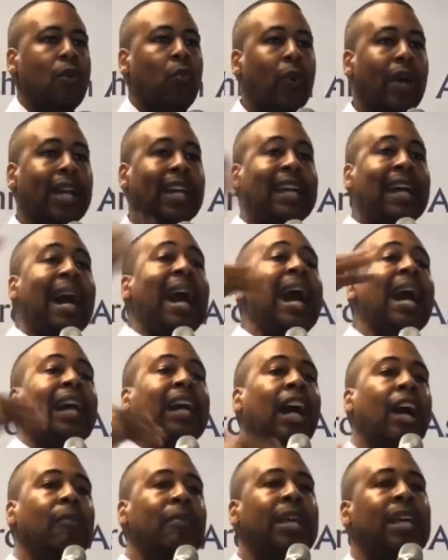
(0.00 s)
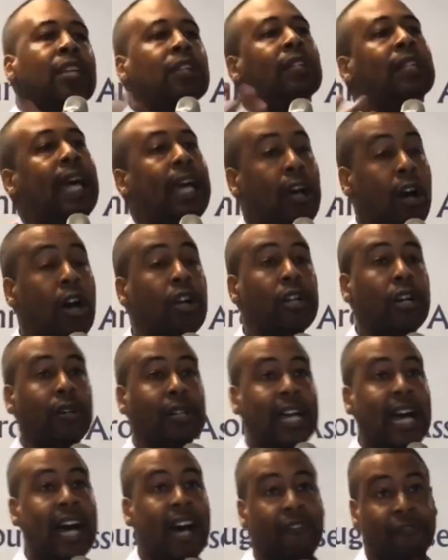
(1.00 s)
When God come in, you like,
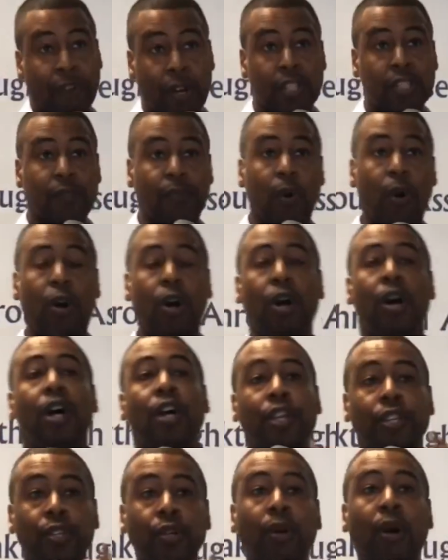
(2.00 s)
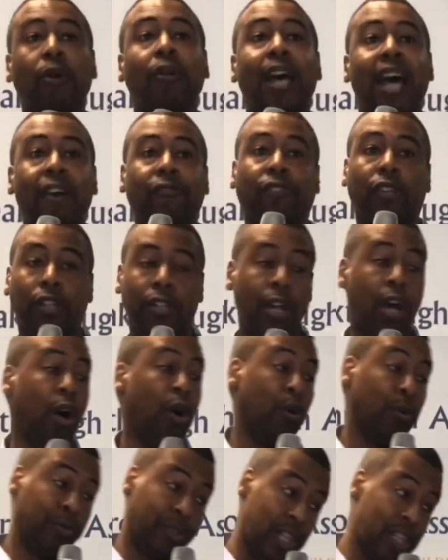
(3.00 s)
hold on, God. First of all, you want to have to
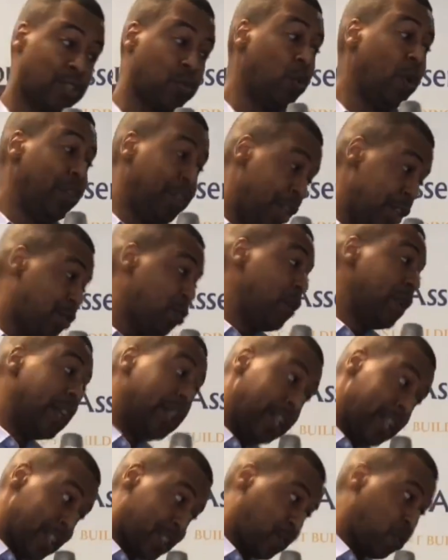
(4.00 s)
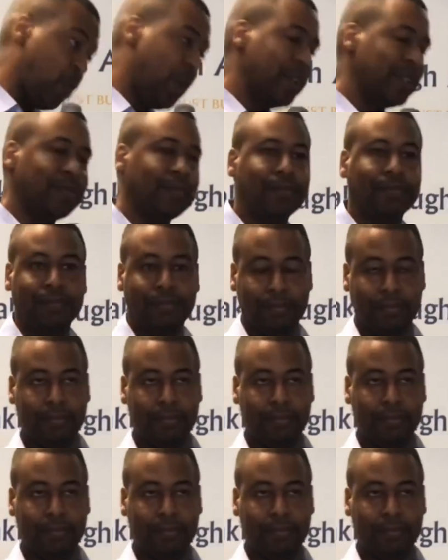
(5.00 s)
know this one, and this one.